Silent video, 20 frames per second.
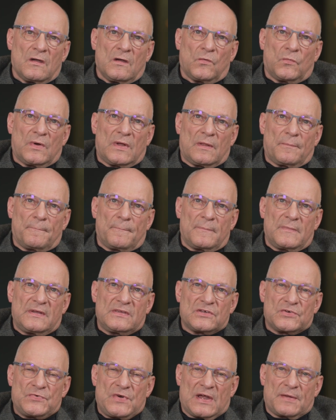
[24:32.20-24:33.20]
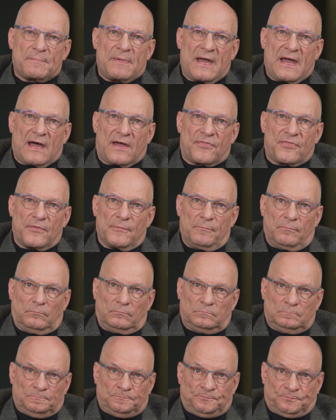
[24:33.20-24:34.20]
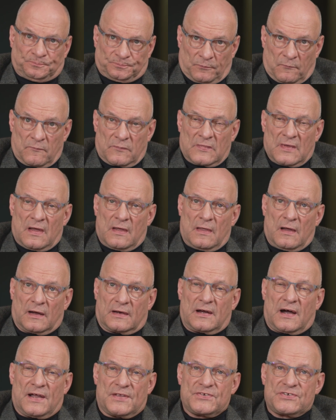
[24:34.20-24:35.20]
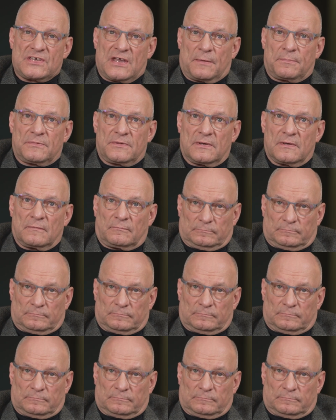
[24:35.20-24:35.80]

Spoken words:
Well, in the direct path, a concept